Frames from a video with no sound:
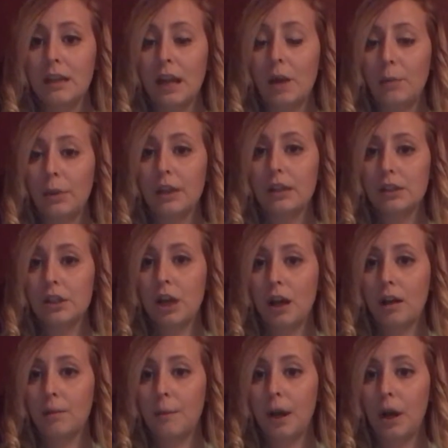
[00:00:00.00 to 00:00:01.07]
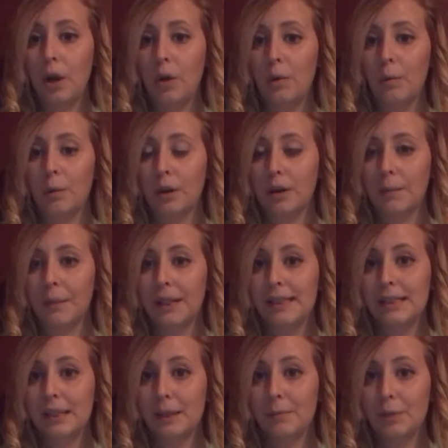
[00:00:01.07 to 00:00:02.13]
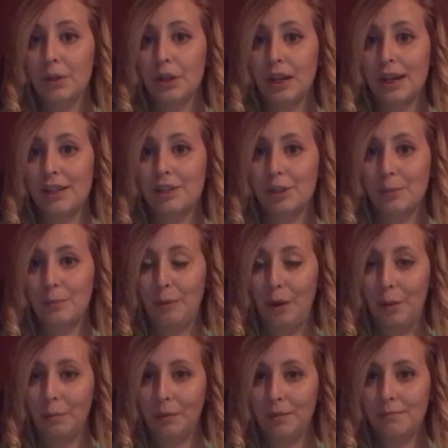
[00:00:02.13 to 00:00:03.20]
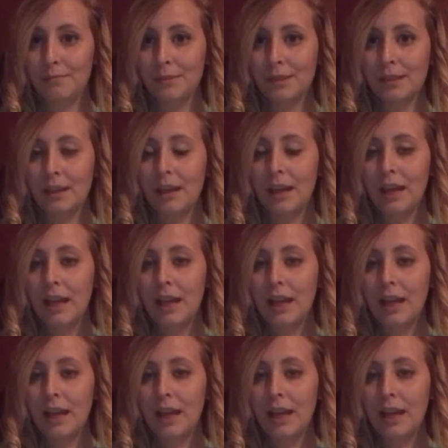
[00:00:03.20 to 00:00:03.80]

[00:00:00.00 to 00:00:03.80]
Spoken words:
Now we're going to talk about workplace communication problems.